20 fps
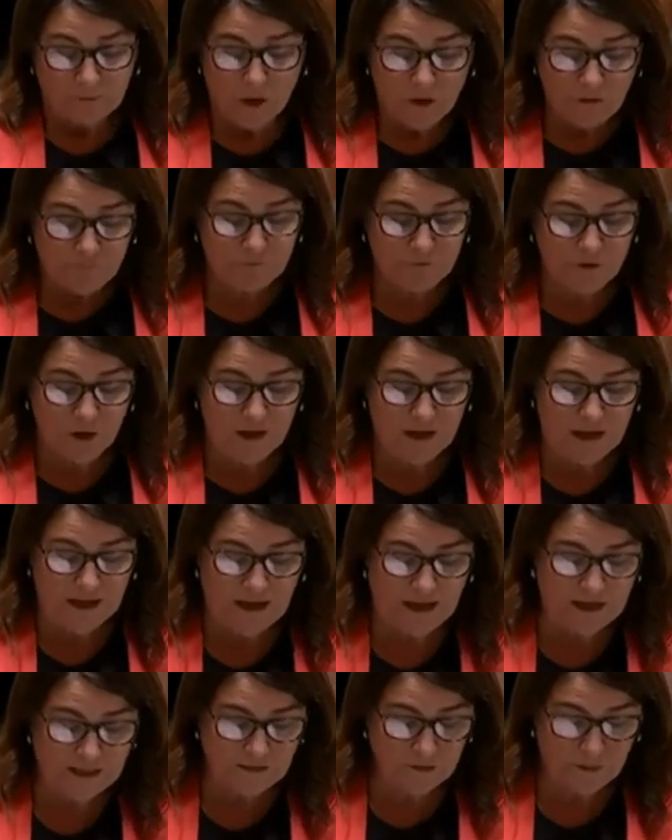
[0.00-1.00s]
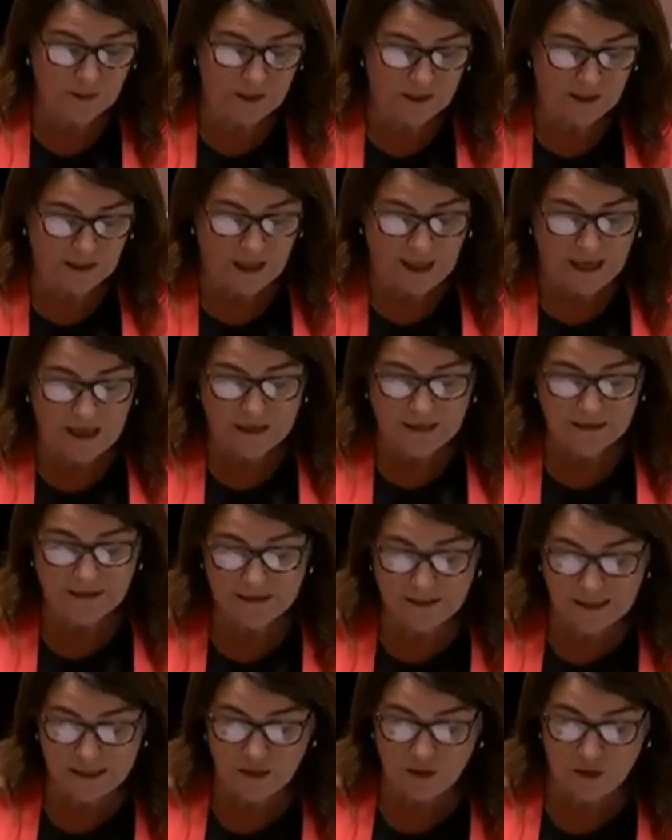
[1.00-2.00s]
On Friday last week, a
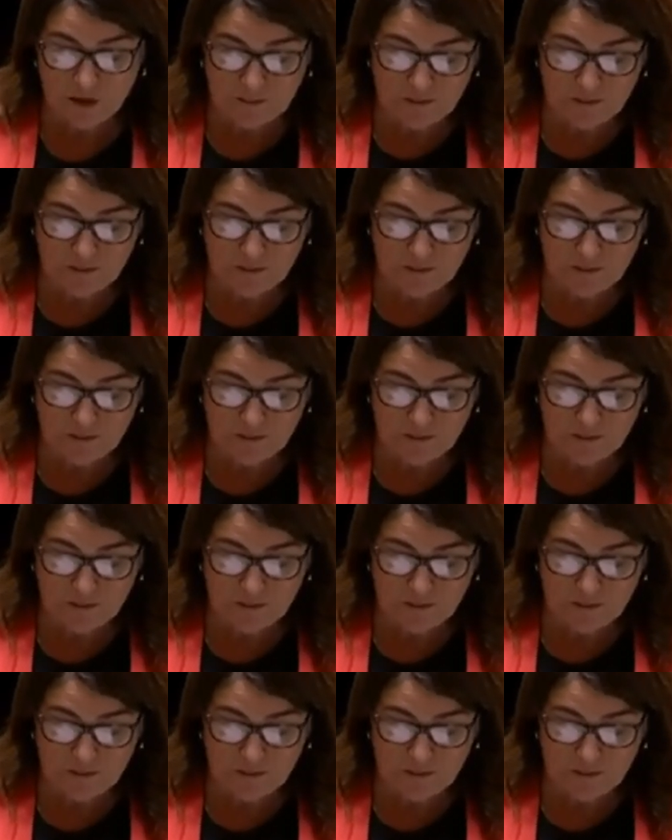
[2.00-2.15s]
senior